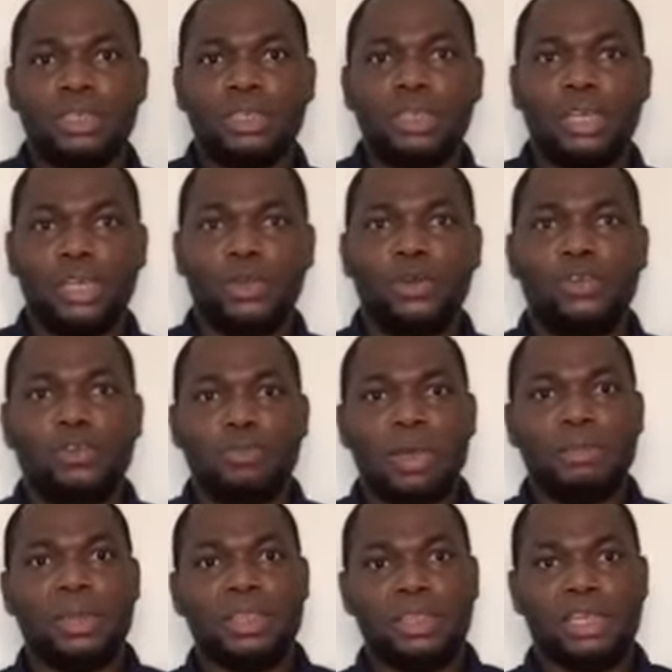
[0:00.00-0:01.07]
a Yoruba
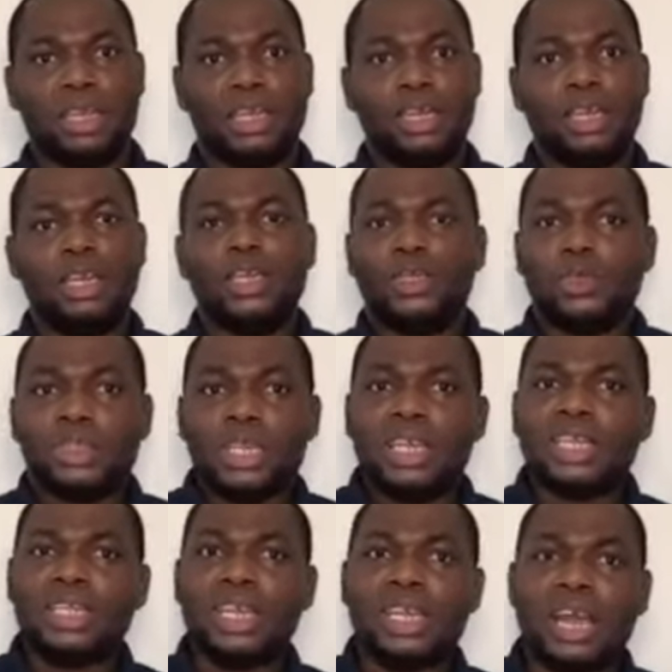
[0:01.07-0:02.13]
man there, you
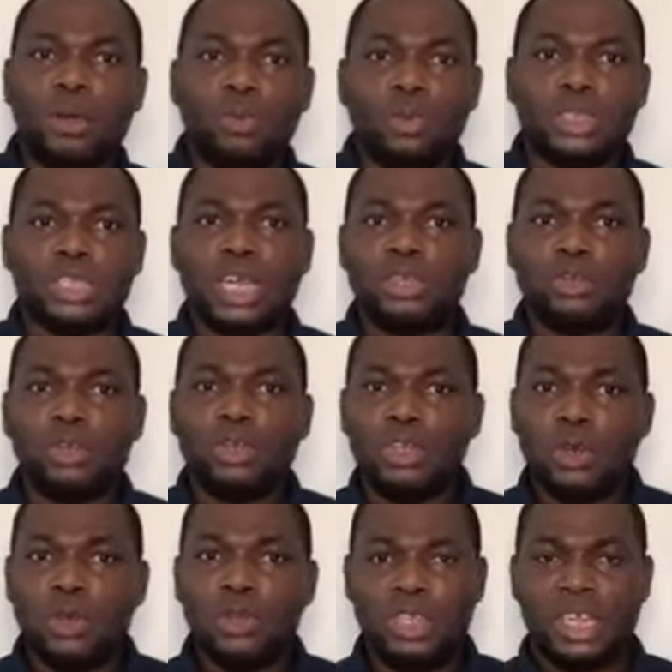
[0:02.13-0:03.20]
think that Hausa don't
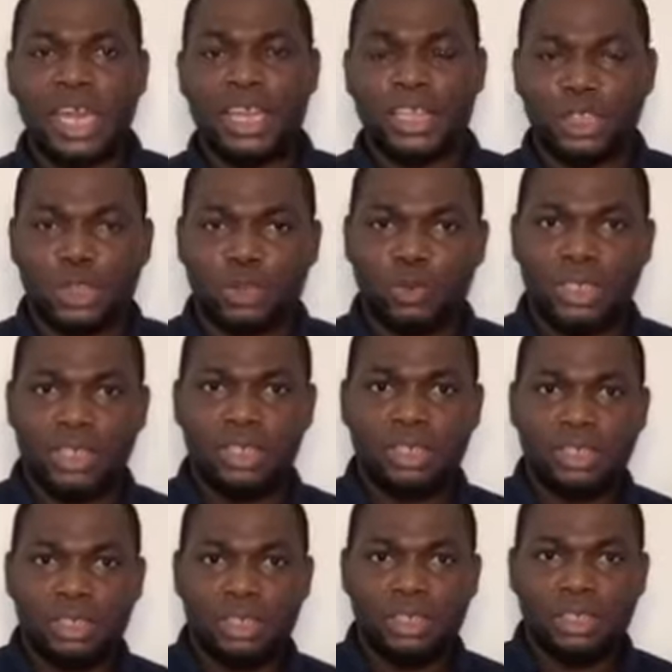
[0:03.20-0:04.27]
know their history?
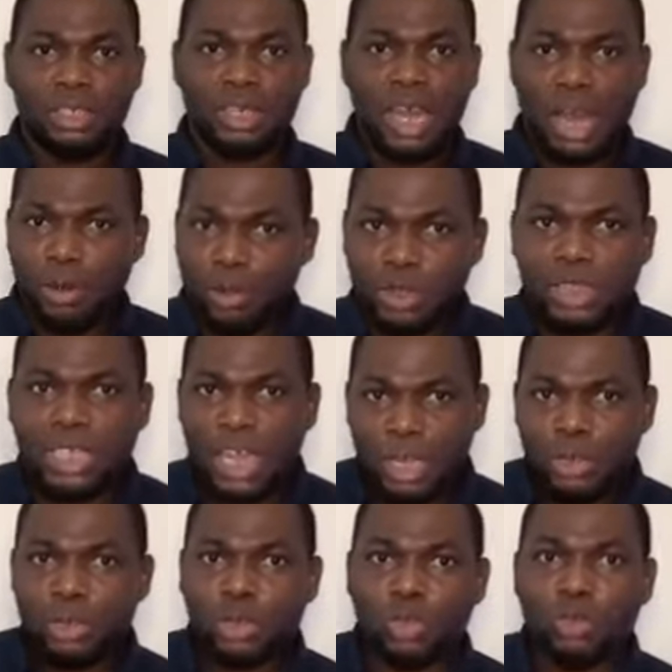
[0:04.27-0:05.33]
Hausa
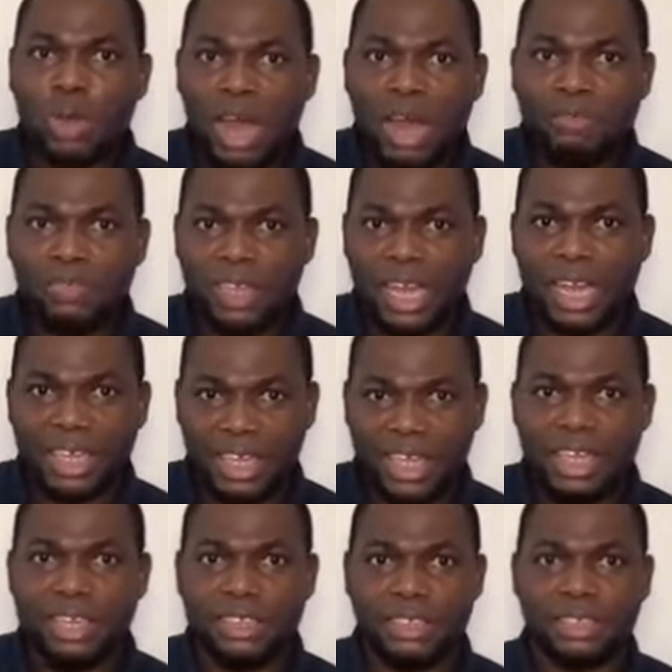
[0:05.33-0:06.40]
used to have their
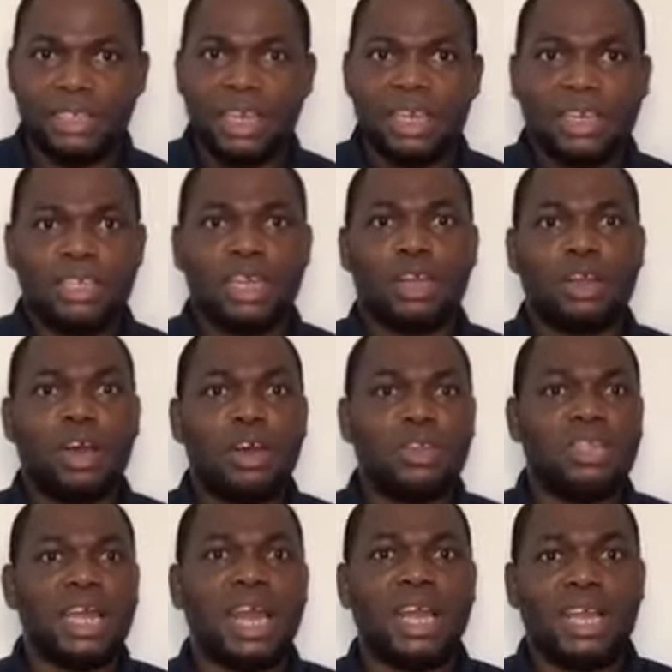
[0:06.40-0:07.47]
kings. They call
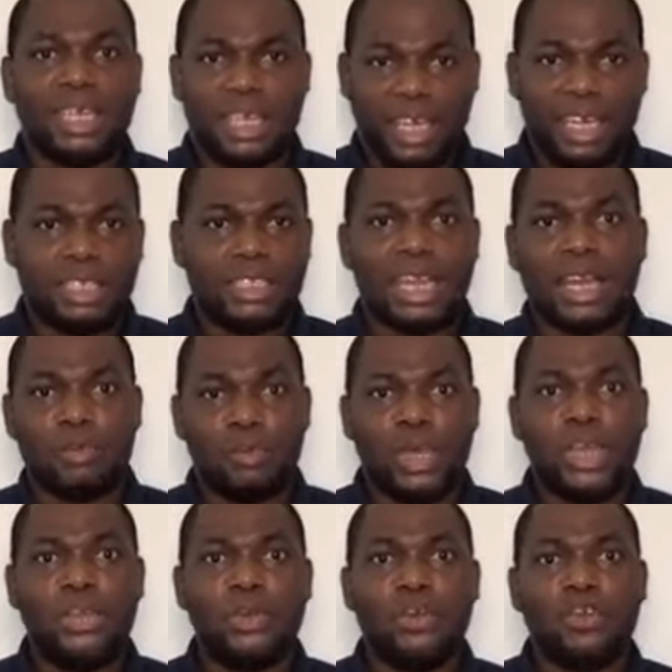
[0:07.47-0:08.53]
their kings, like
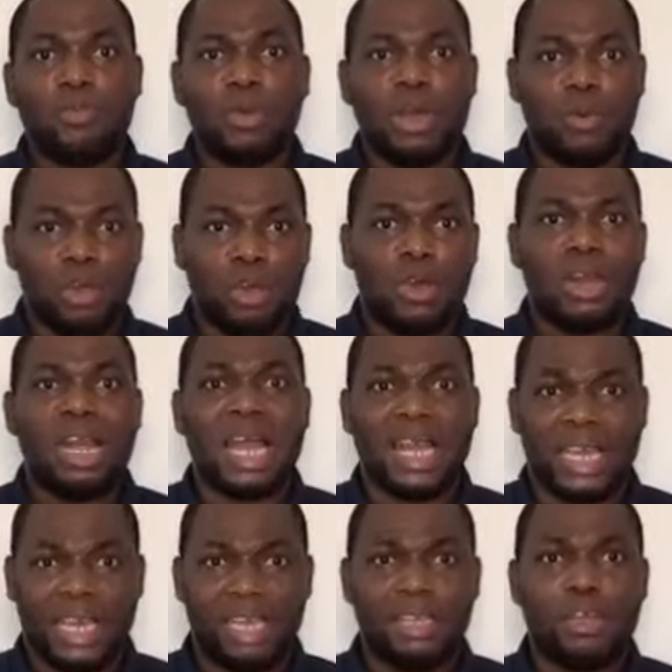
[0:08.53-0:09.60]
we Yoruba, we call our
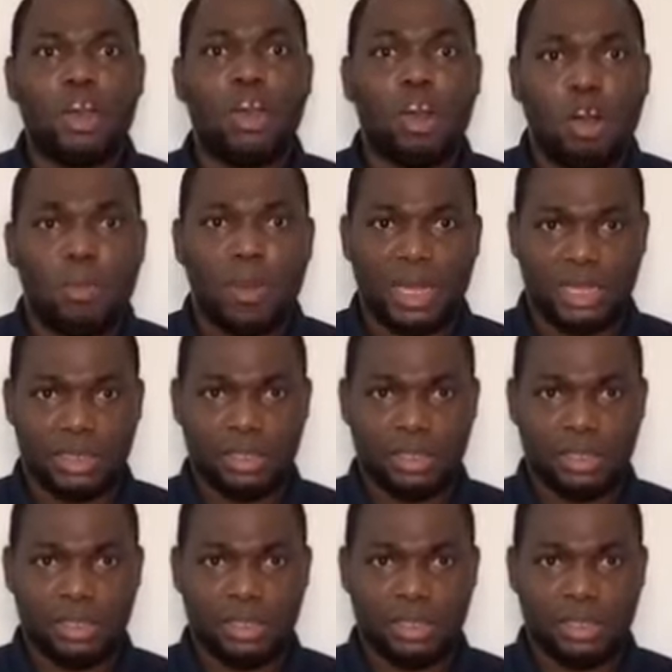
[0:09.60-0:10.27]
king Oba.